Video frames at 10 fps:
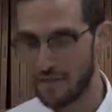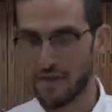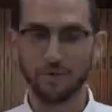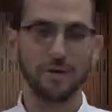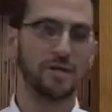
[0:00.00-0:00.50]

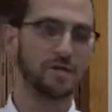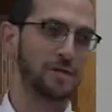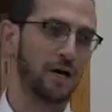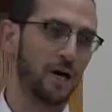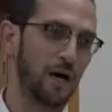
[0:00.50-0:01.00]
There is
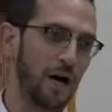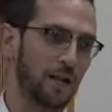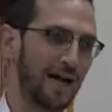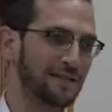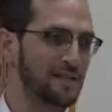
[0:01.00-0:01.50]
a
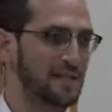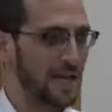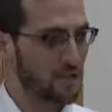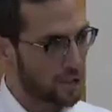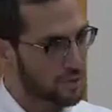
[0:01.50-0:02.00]
lot to
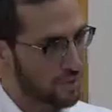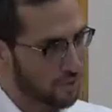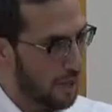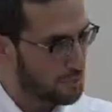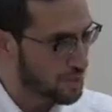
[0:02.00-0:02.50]
say in terms of the
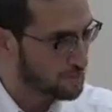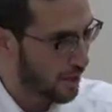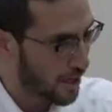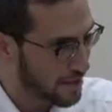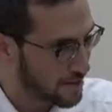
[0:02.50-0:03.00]
lumdis
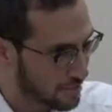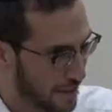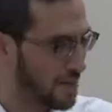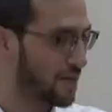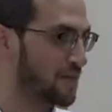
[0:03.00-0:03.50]
behind it.
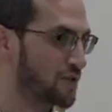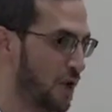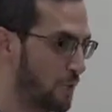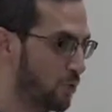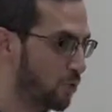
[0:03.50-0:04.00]
Maybe another
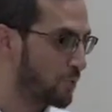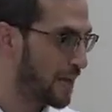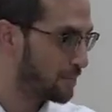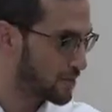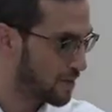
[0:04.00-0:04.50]
time we will
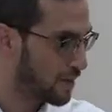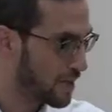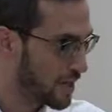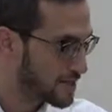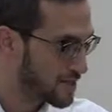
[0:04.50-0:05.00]
be able to
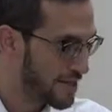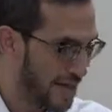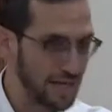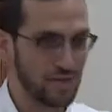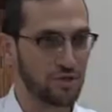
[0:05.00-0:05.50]

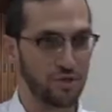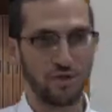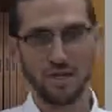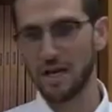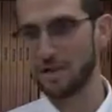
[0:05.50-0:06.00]
get into
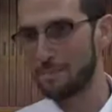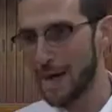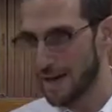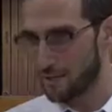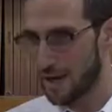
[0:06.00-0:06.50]
the
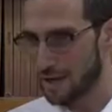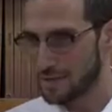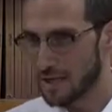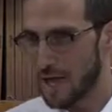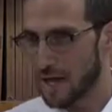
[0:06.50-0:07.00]

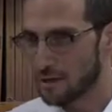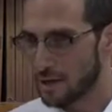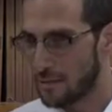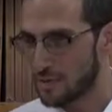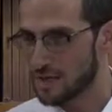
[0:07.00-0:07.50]
background and the
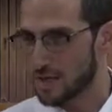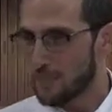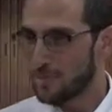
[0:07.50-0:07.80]
lumdis.